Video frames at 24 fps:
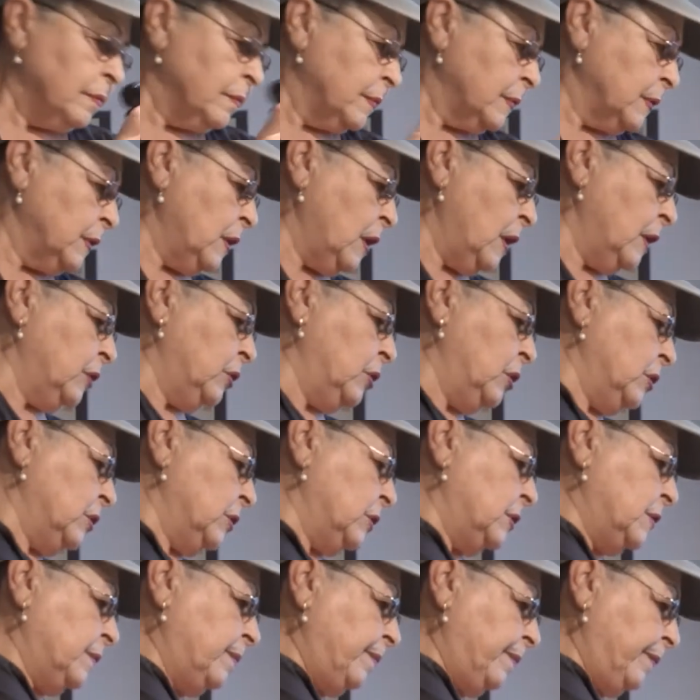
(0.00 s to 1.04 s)
like
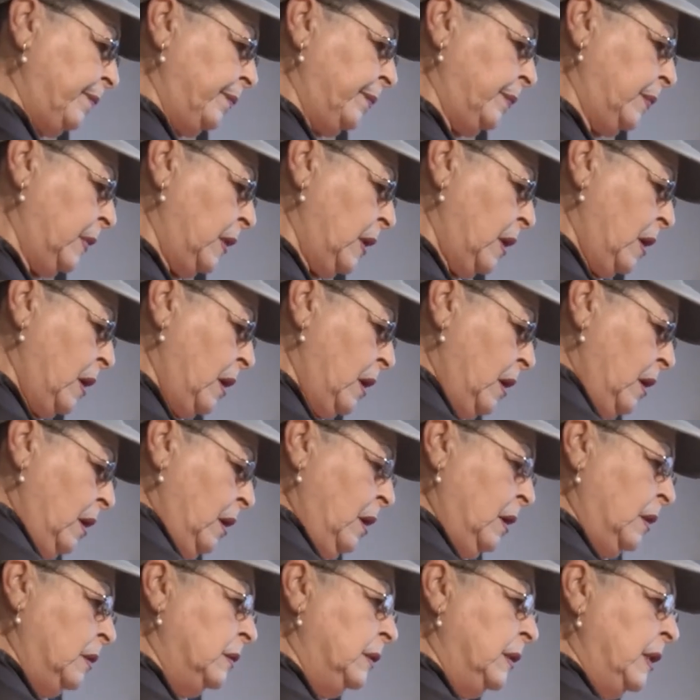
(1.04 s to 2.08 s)
this.
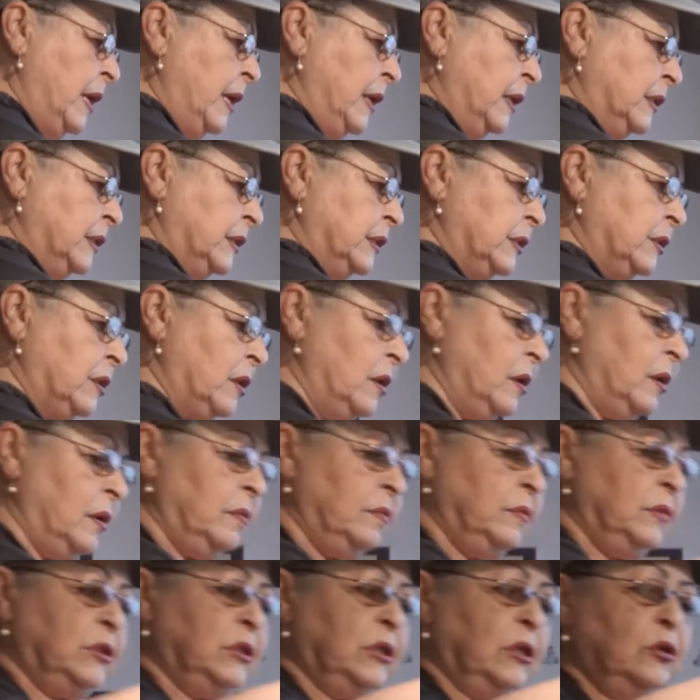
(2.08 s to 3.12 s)
Next
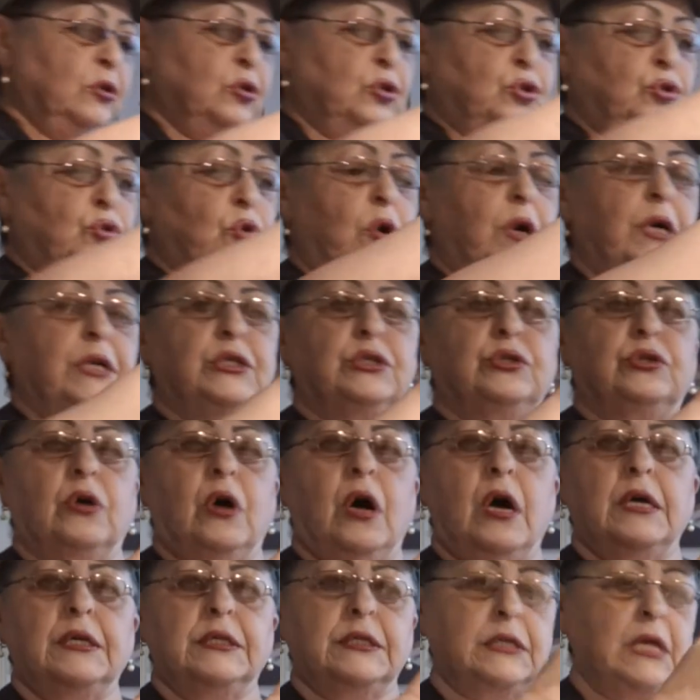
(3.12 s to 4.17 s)
comes soy
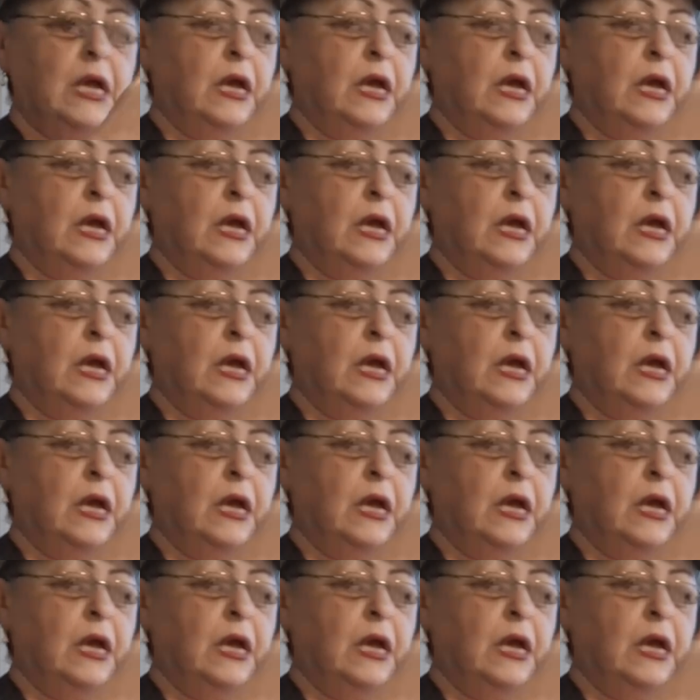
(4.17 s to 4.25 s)
sauce.